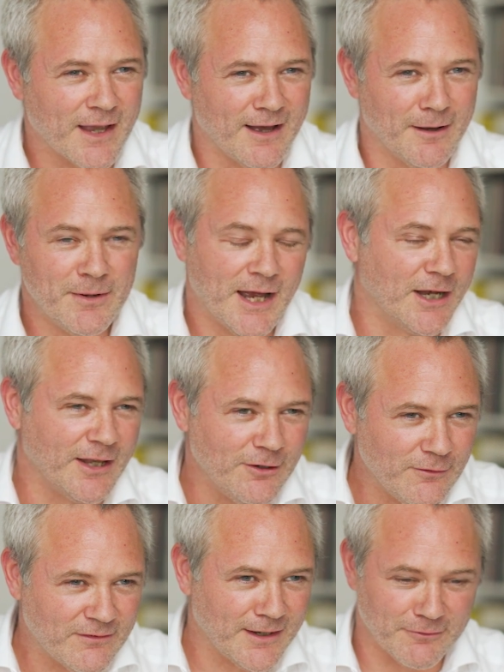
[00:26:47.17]
And
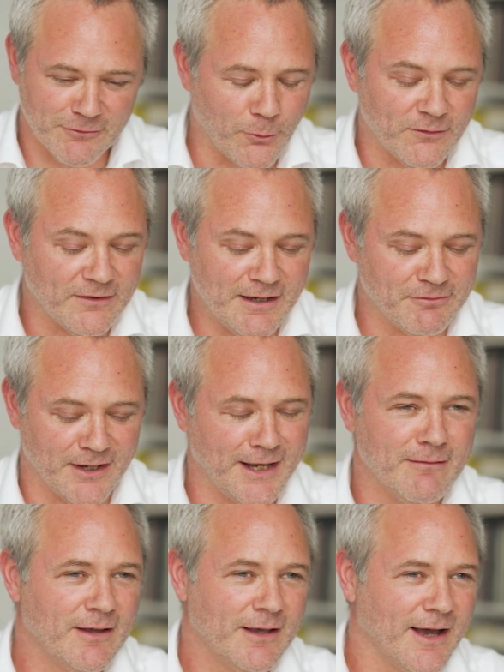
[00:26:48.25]
you see it, of course, even
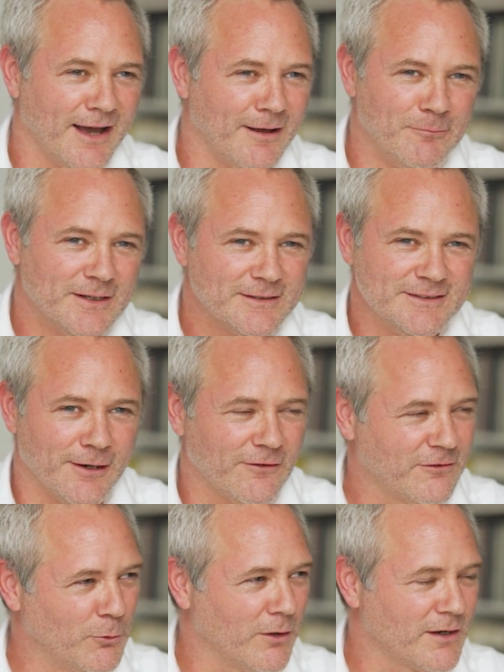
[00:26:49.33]
in
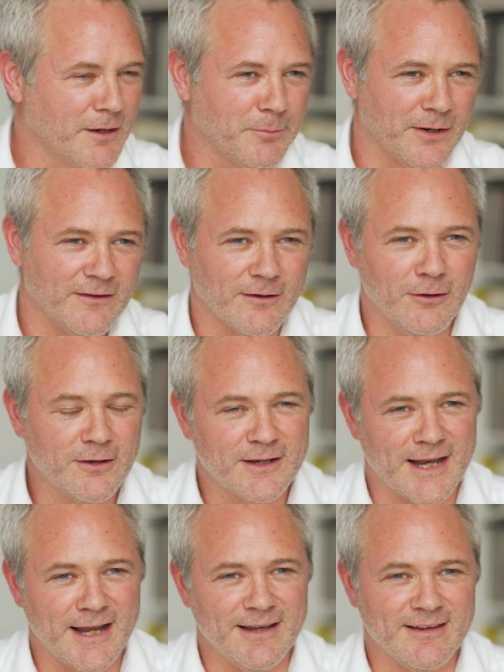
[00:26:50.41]
smaller companies. So look
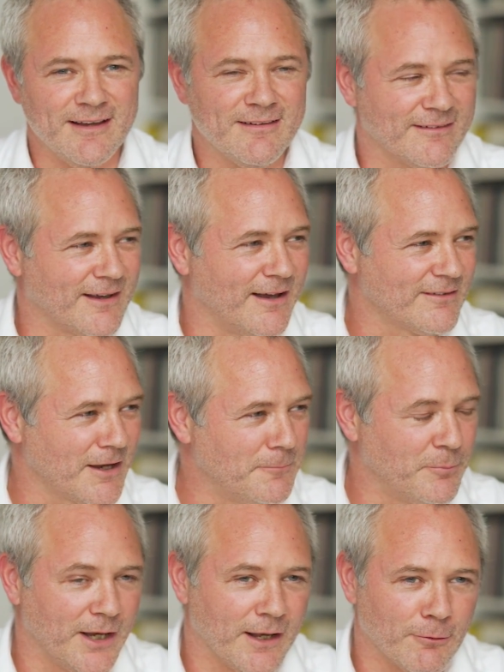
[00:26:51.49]
at any decent-sized
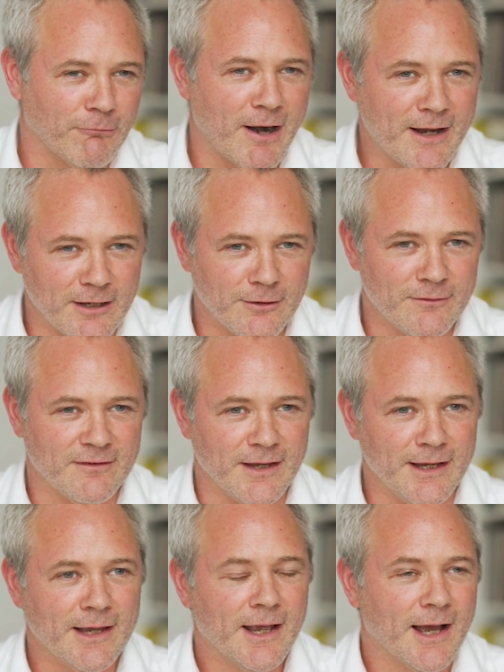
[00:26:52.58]
company, and already you
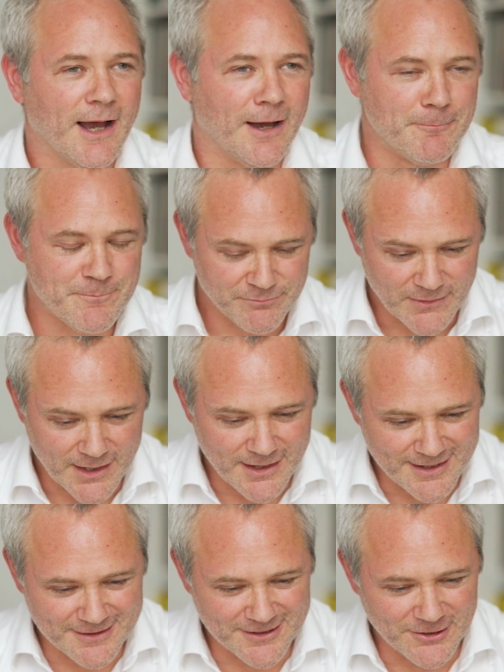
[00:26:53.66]
see
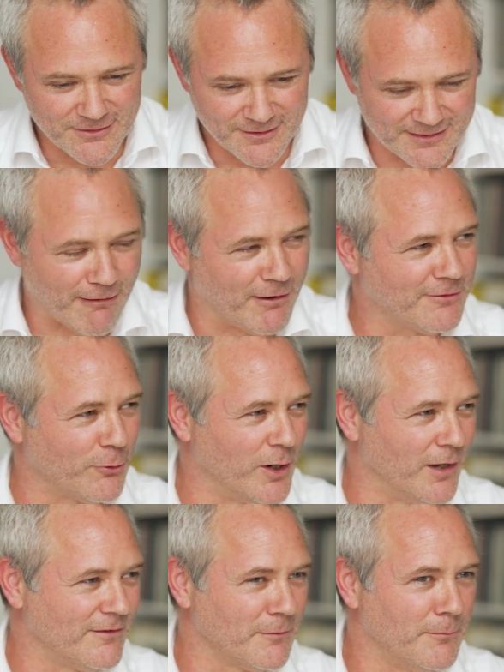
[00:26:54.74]
the
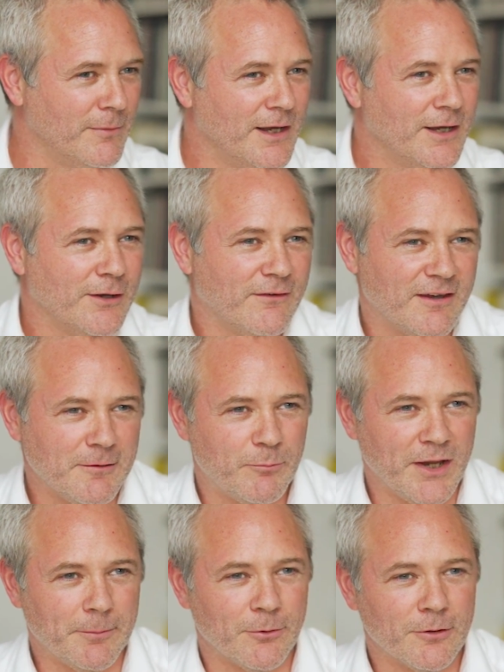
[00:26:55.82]
territorialism. You see
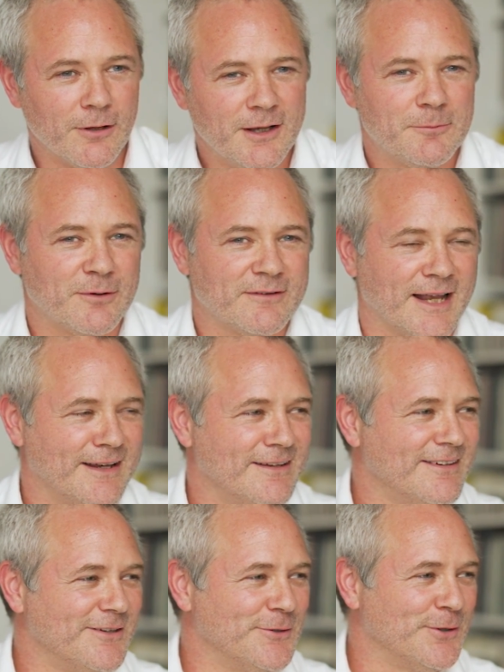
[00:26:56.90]
people pretending
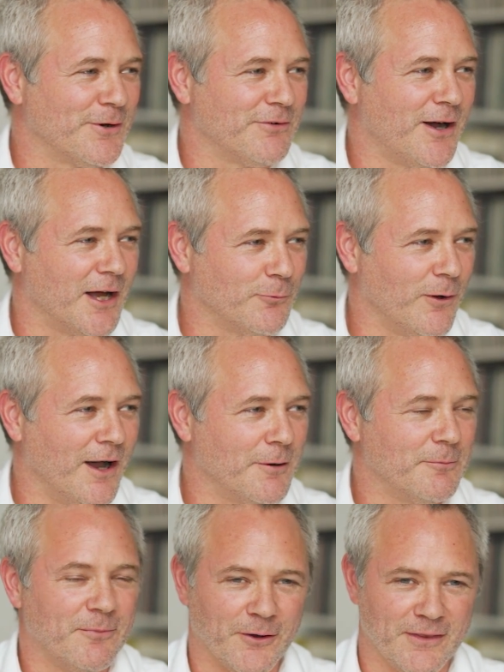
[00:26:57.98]
to do a lot of hard work
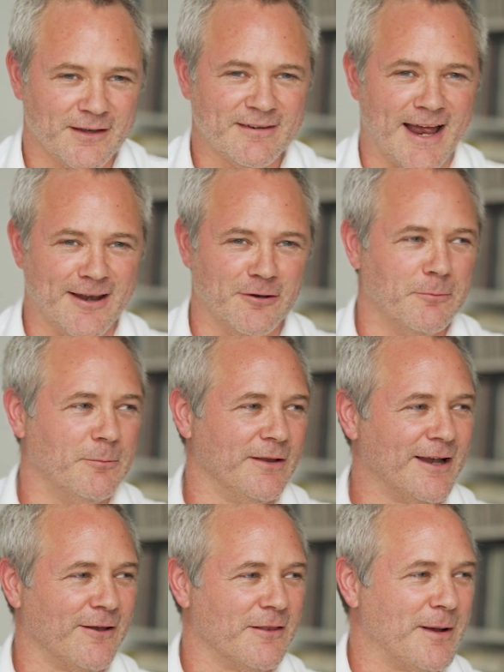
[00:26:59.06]
on the tandem, but
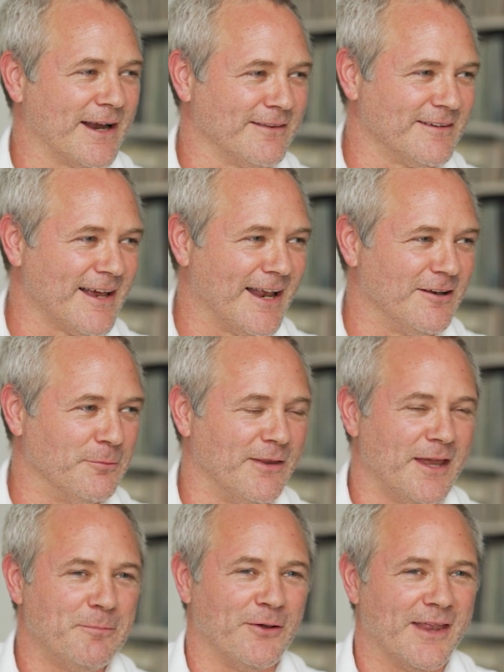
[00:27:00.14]
they're at the back of the tandem and
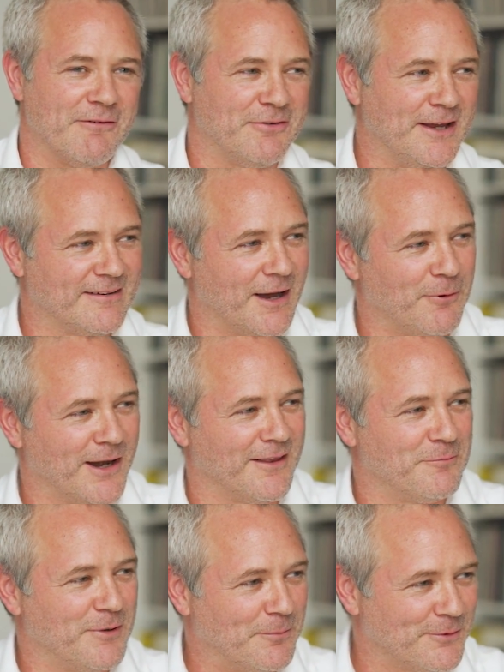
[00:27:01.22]
they put their feet up while
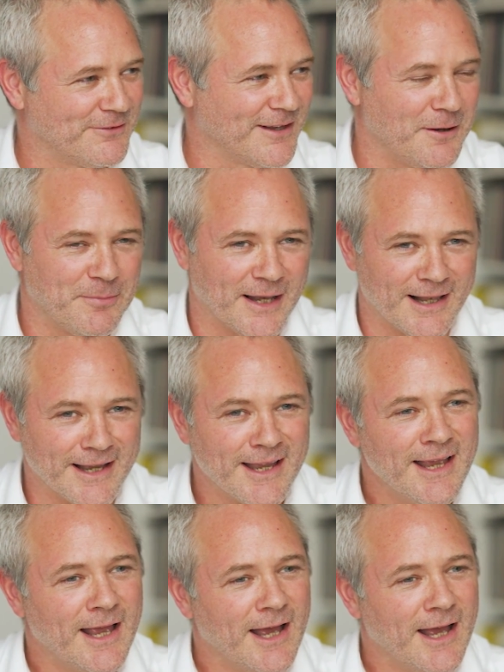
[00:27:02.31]
other people start pedaling.